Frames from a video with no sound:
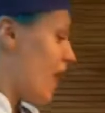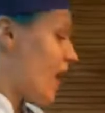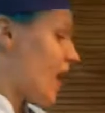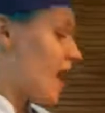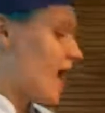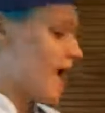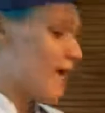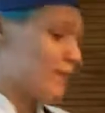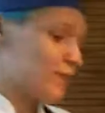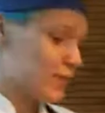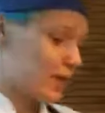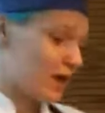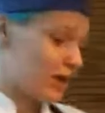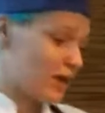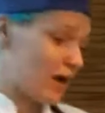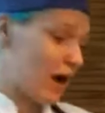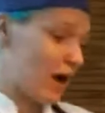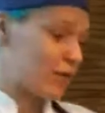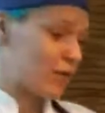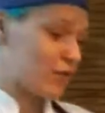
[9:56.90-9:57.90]

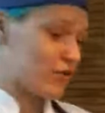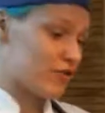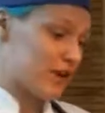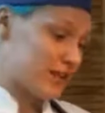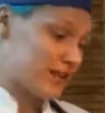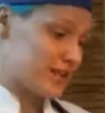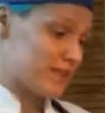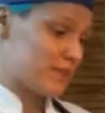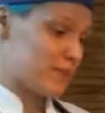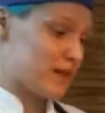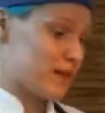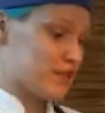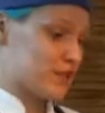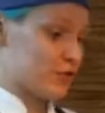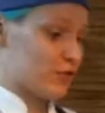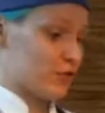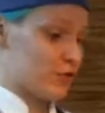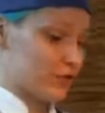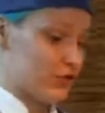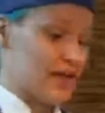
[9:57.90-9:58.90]
And our
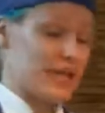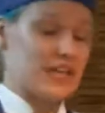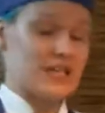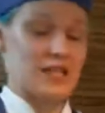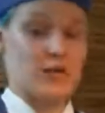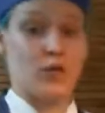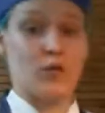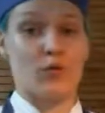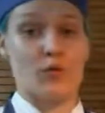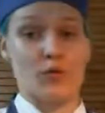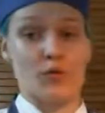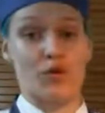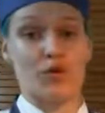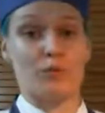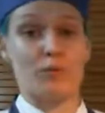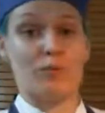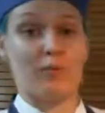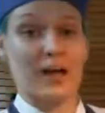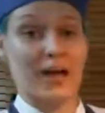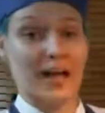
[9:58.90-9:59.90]
recipes for these
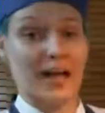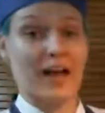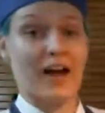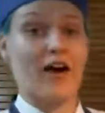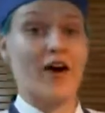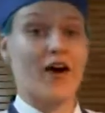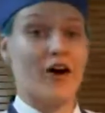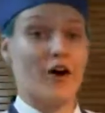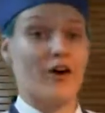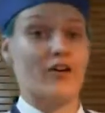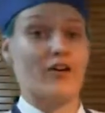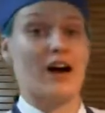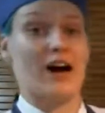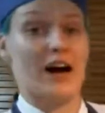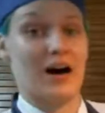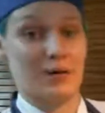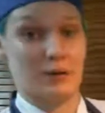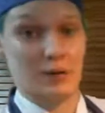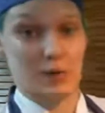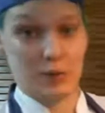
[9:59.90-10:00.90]
will be on
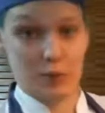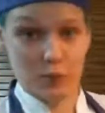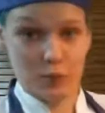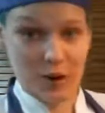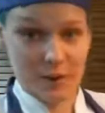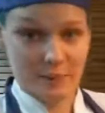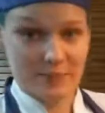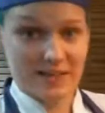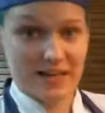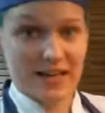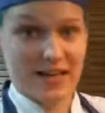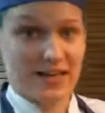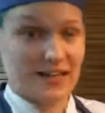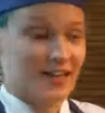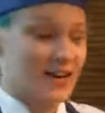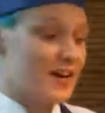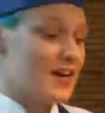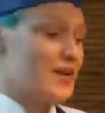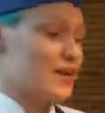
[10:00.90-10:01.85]
our website.